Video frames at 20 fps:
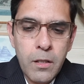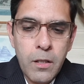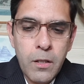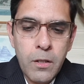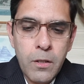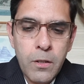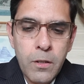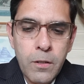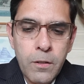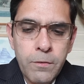
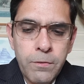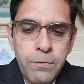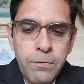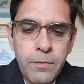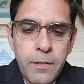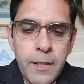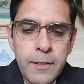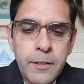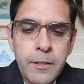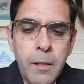of
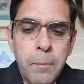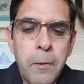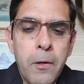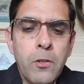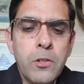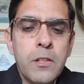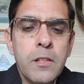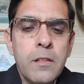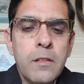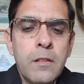
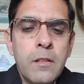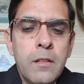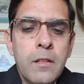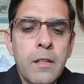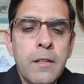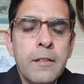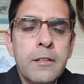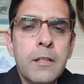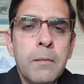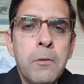distribution, the
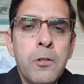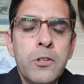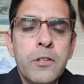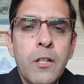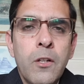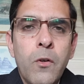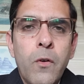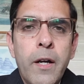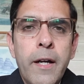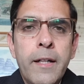
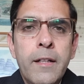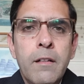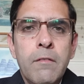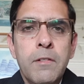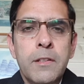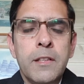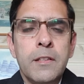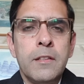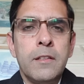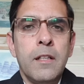distribution right,
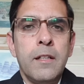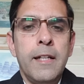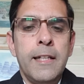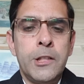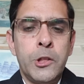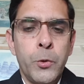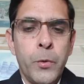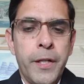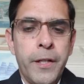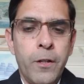which is the
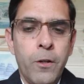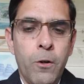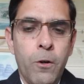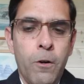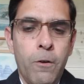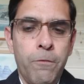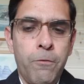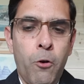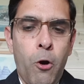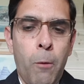issuing
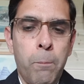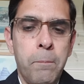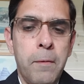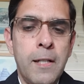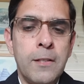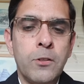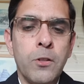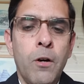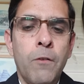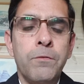of
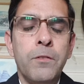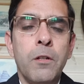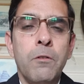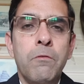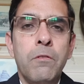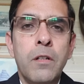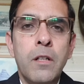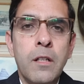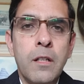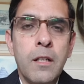copies of the
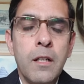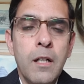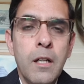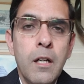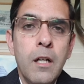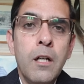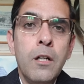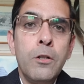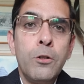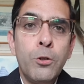work
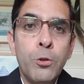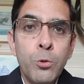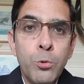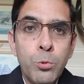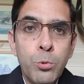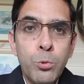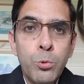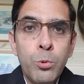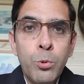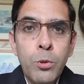
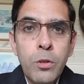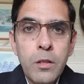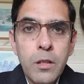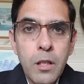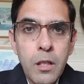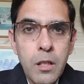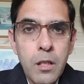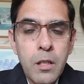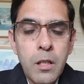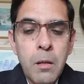to
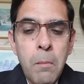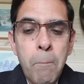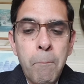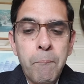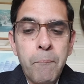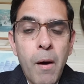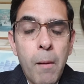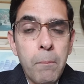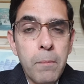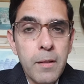the
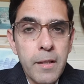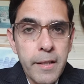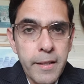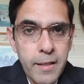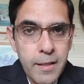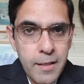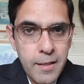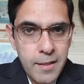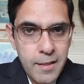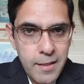
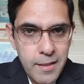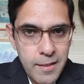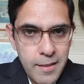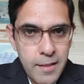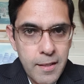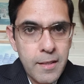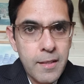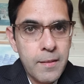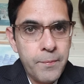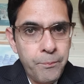public.
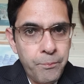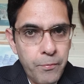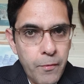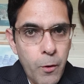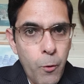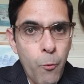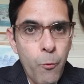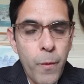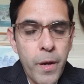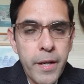
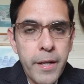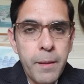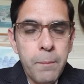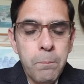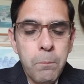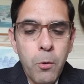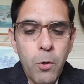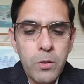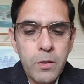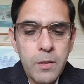Very
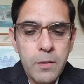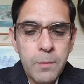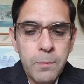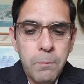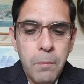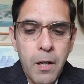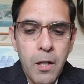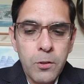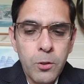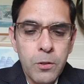important
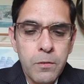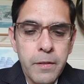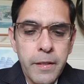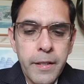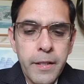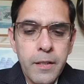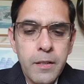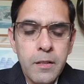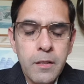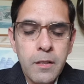part over
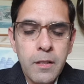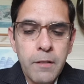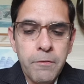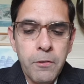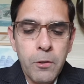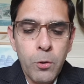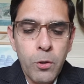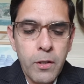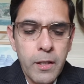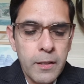here. If you
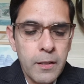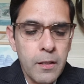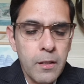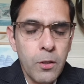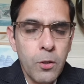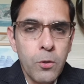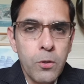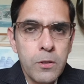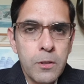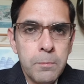look in the
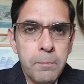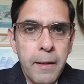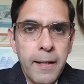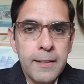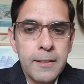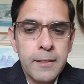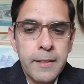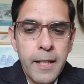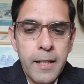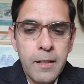notes,
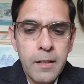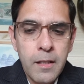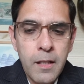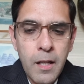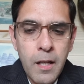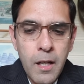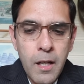page 10,